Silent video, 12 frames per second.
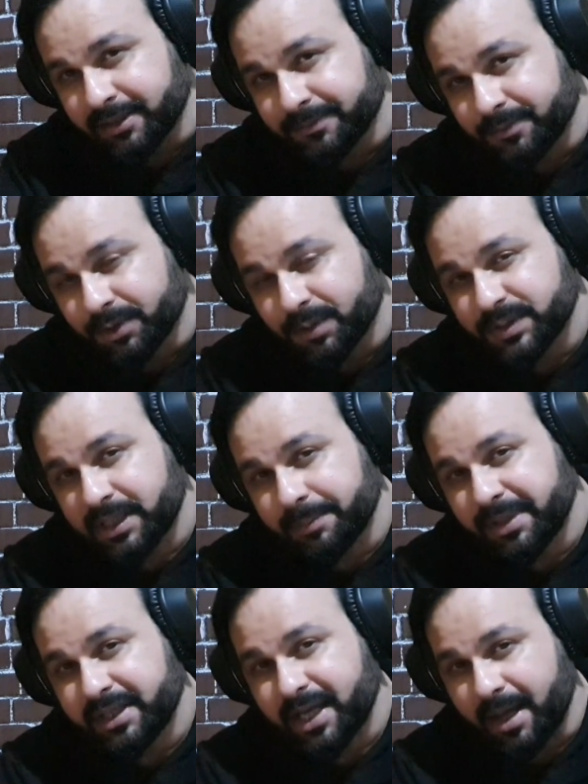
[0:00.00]
photos are being
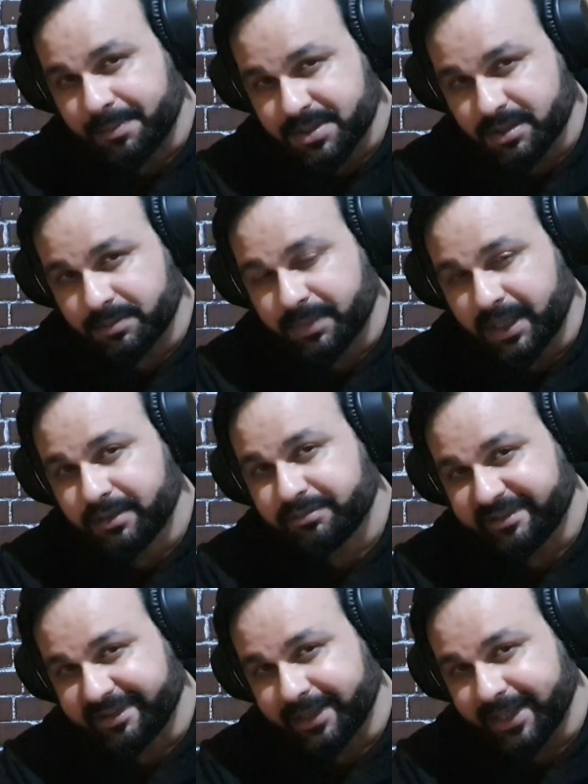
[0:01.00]
captured by
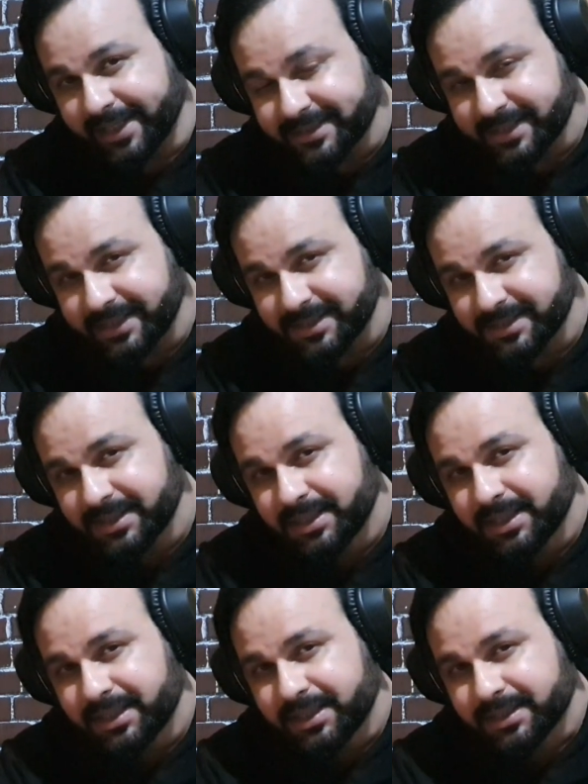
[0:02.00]
different lenses,
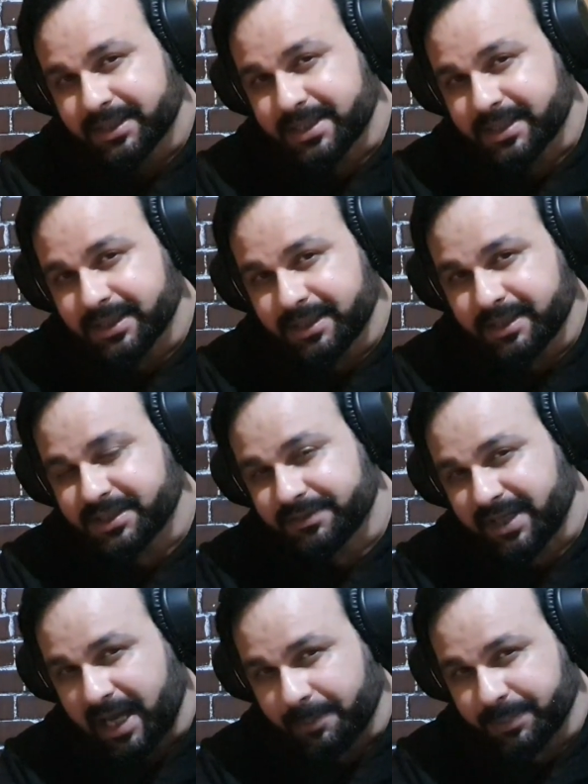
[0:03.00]
the color shift
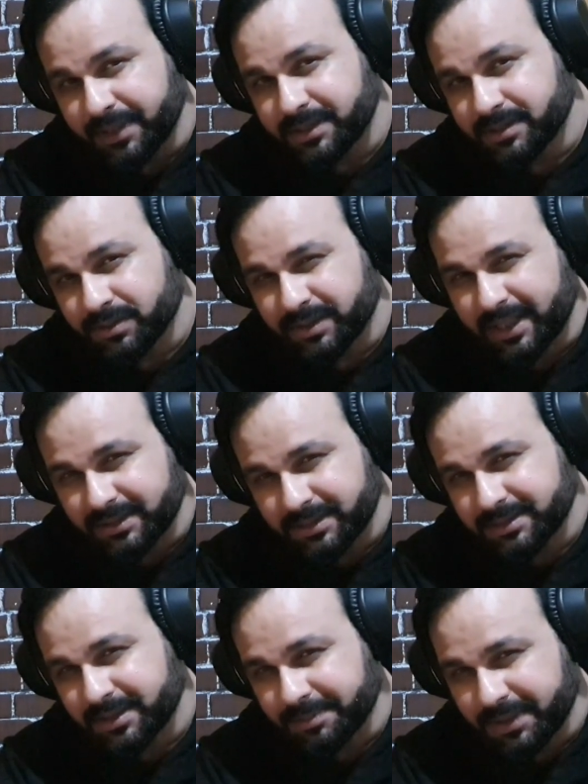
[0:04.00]
happens. So that's
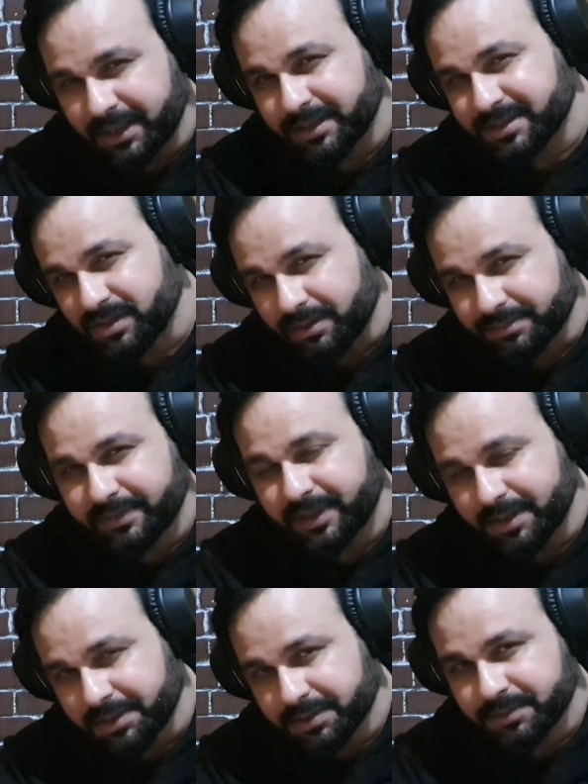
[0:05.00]
something software
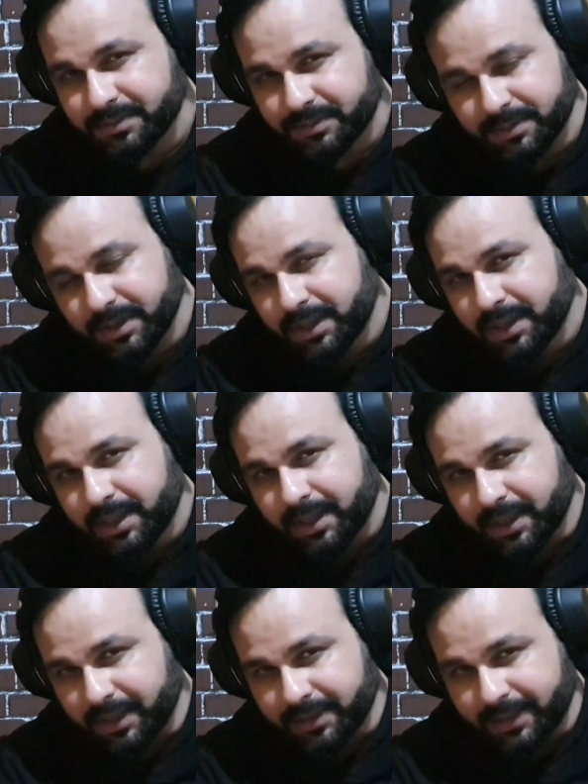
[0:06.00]
issue
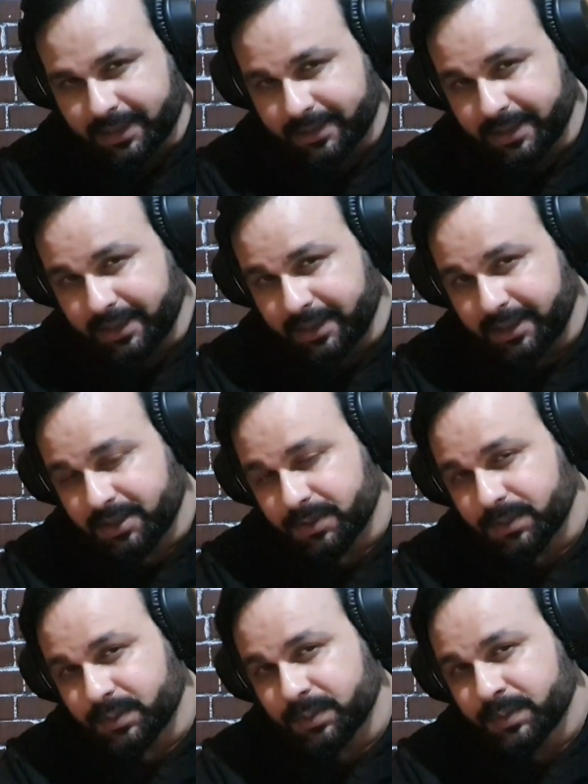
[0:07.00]
that they need
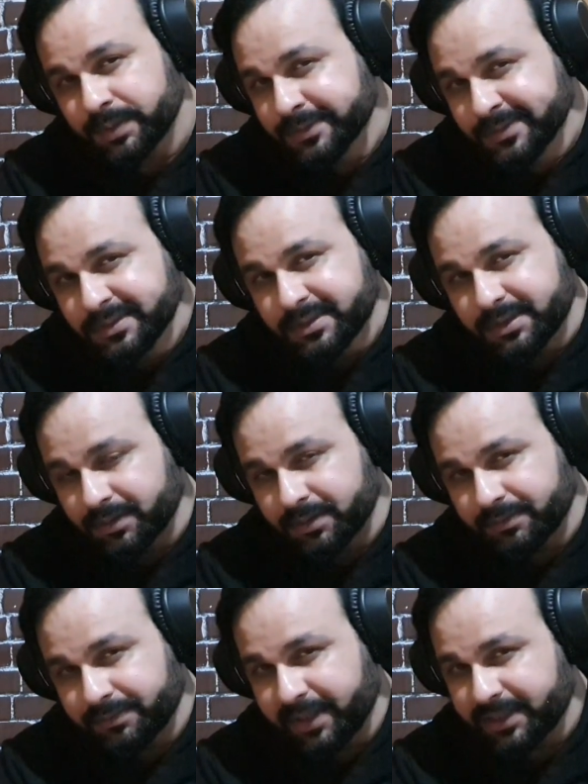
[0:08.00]
to
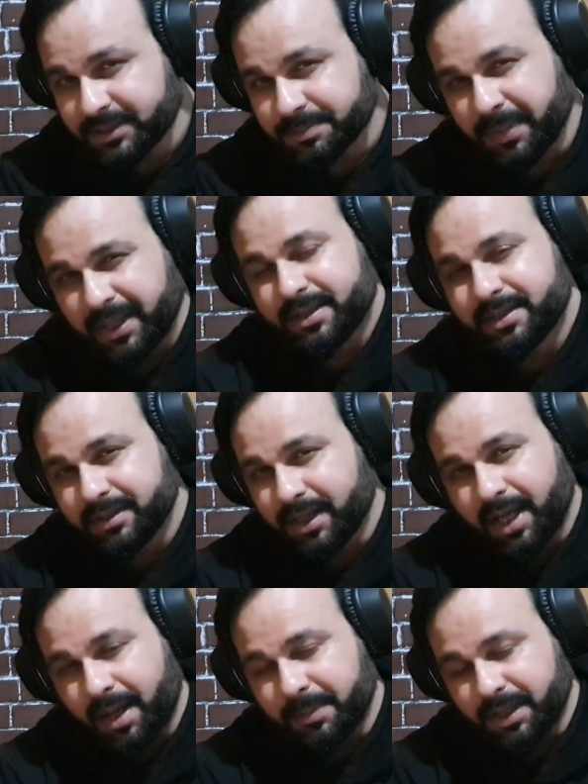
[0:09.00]
fix. But
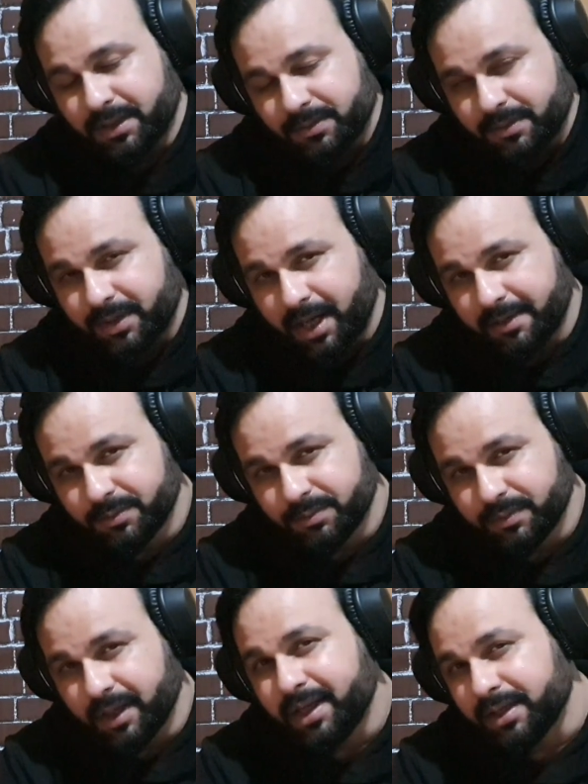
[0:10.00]
I mean, you don't have to
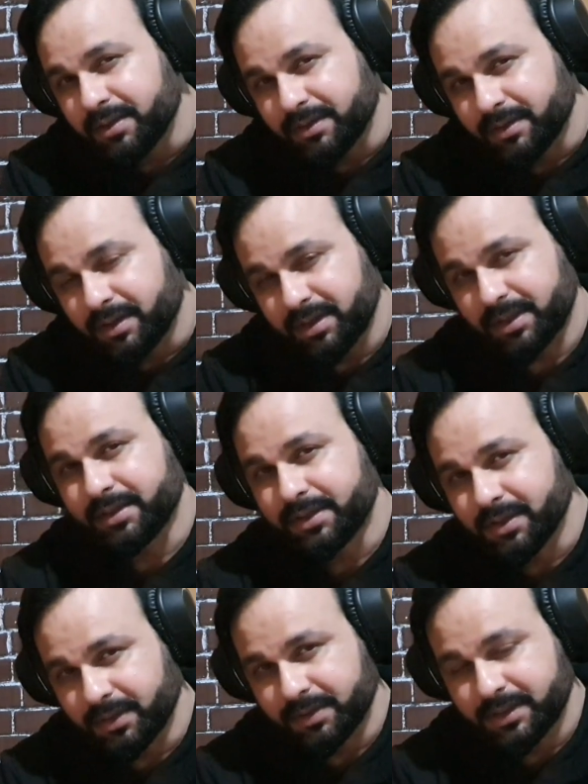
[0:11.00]
worry. You're not
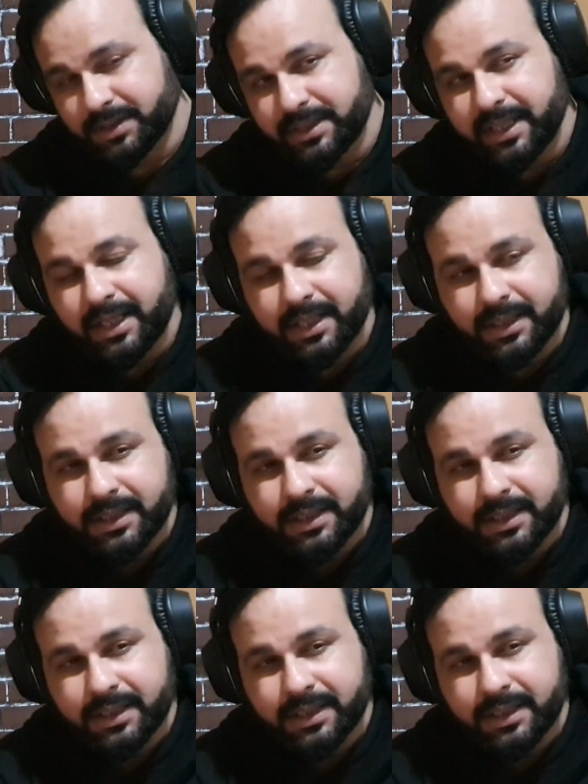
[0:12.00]
gonna take